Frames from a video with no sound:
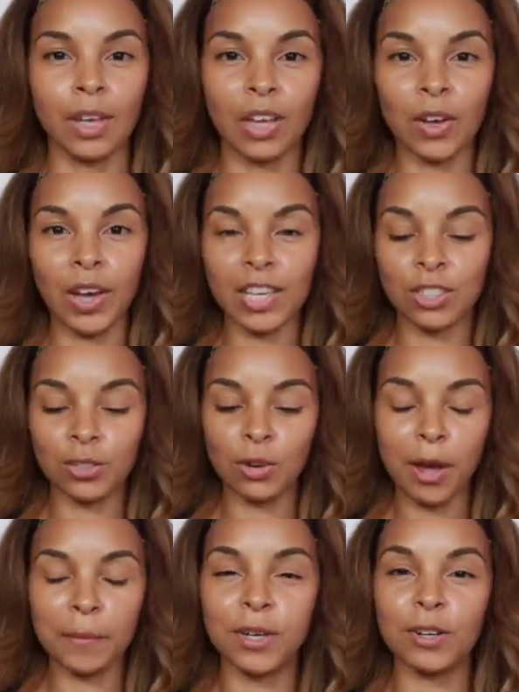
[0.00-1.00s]
Okay, so now
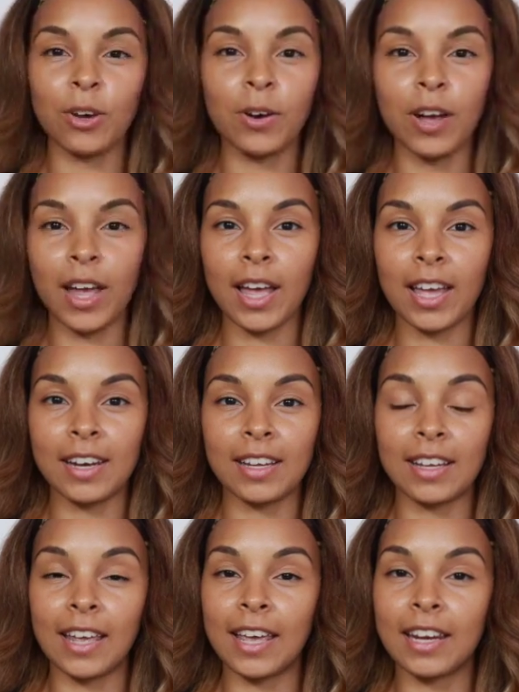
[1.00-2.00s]
I'm going to go ahead
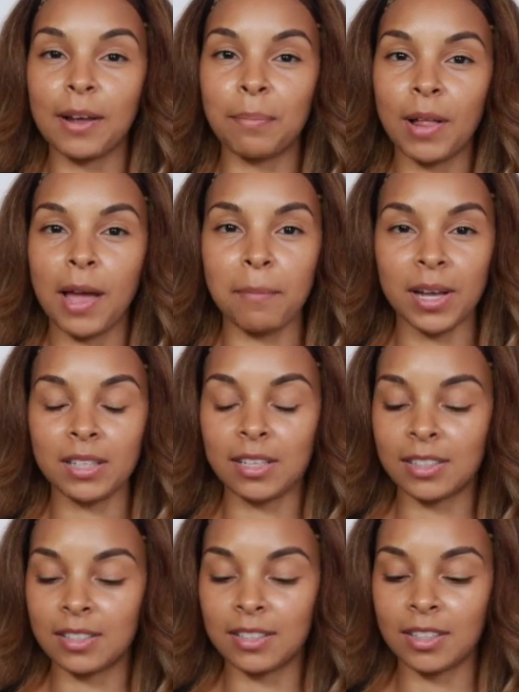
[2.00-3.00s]
and apply my
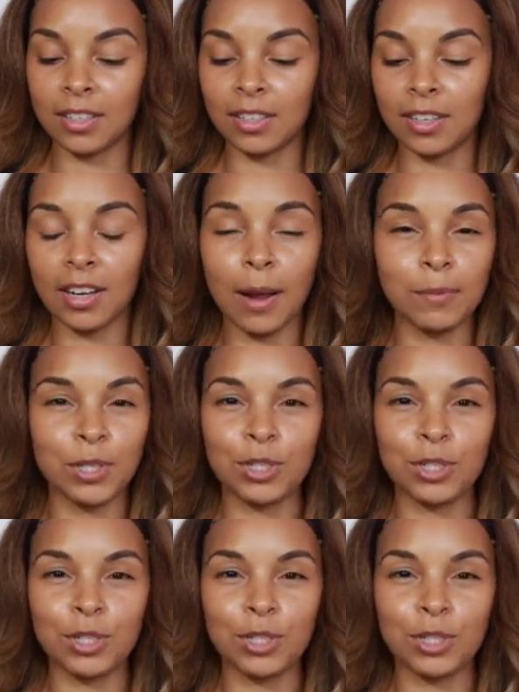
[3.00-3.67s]
concealer. I'm just